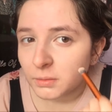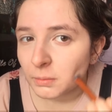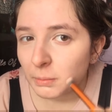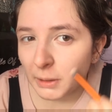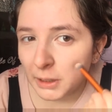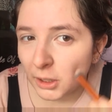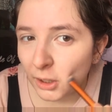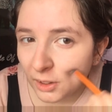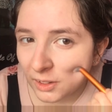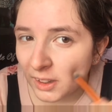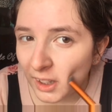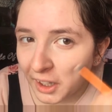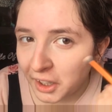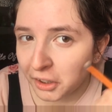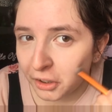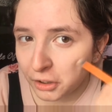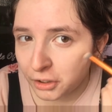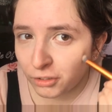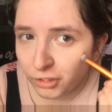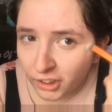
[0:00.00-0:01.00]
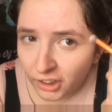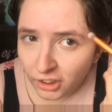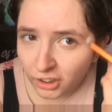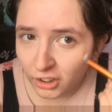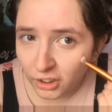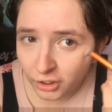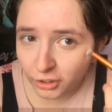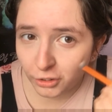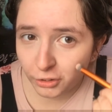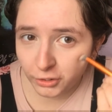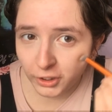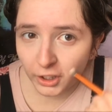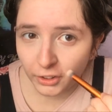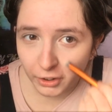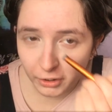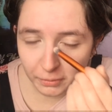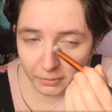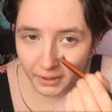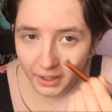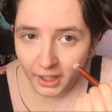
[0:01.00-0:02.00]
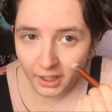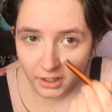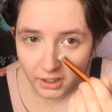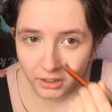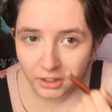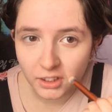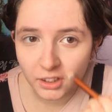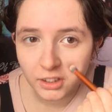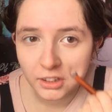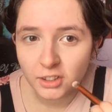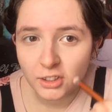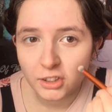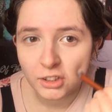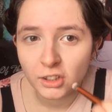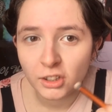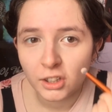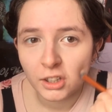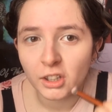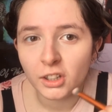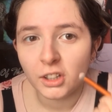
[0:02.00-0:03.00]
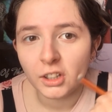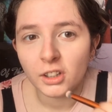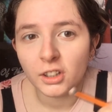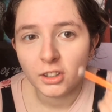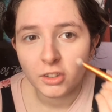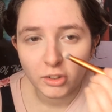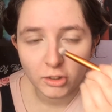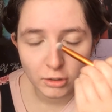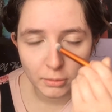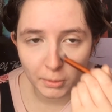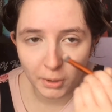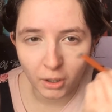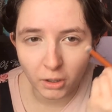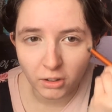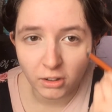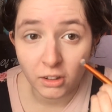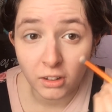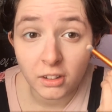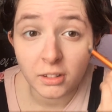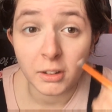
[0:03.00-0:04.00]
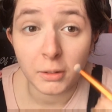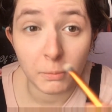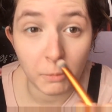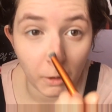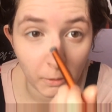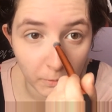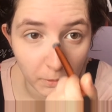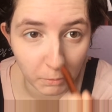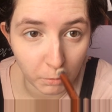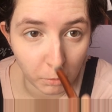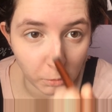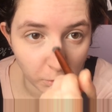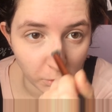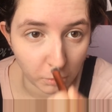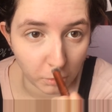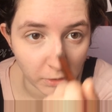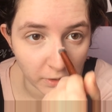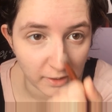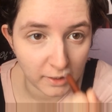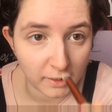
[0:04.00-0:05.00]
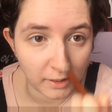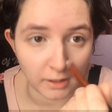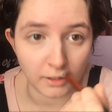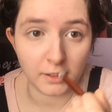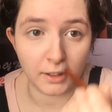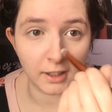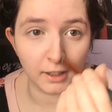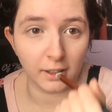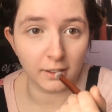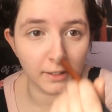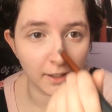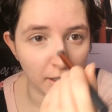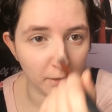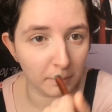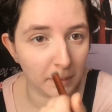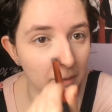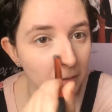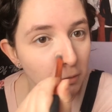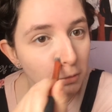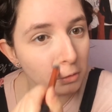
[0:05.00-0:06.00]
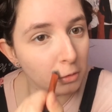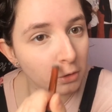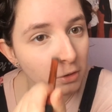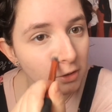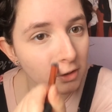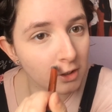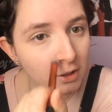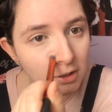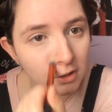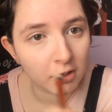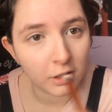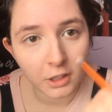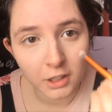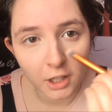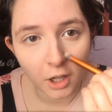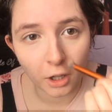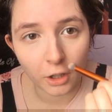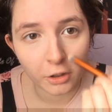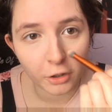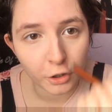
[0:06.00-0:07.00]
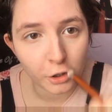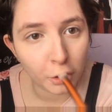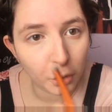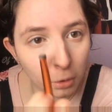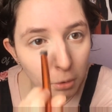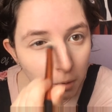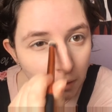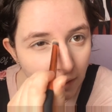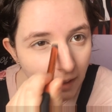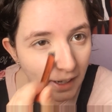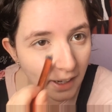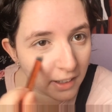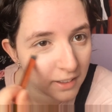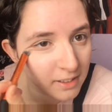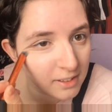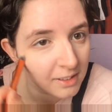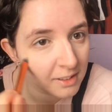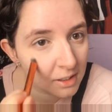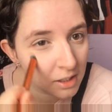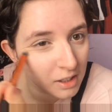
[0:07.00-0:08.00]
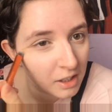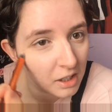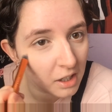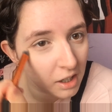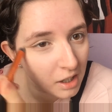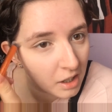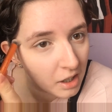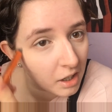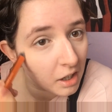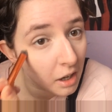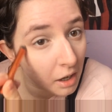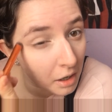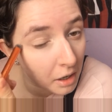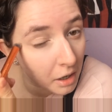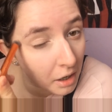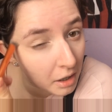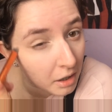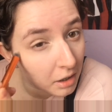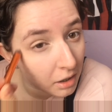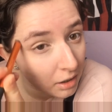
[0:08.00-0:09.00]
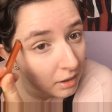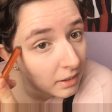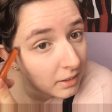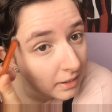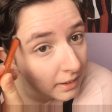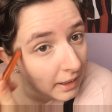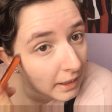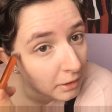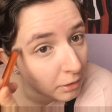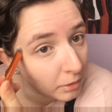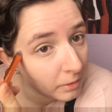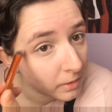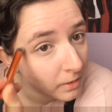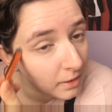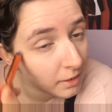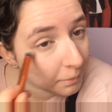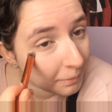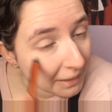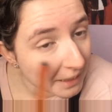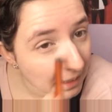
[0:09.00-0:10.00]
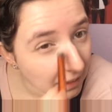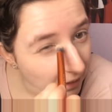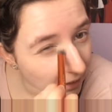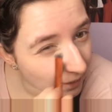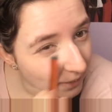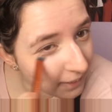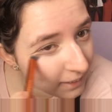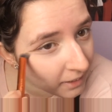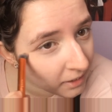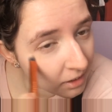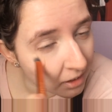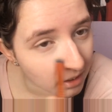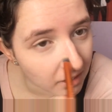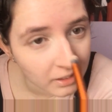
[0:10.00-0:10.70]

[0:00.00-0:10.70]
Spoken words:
Might use that to cover a little few of my spots. You probably won't notice it. Take it down my nose, on the corners, and then up to my hairline.